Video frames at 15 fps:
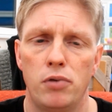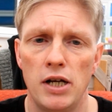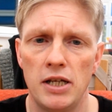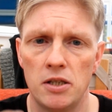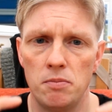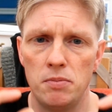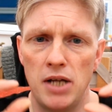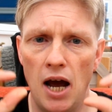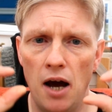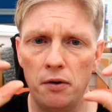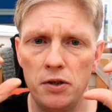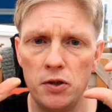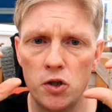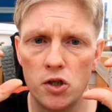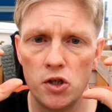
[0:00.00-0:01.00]
Break them
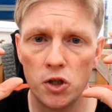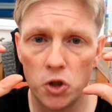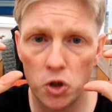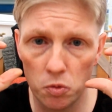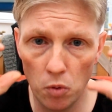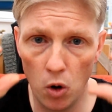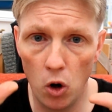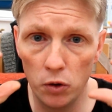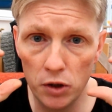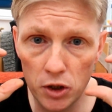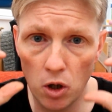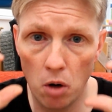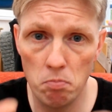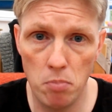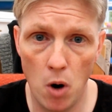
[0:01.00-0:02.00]
down into the
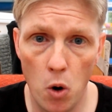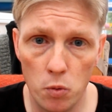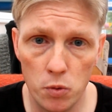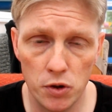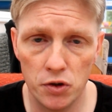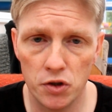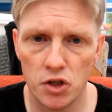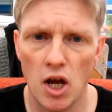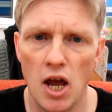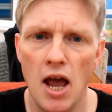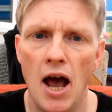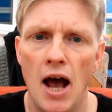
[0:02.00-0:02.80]
smallest components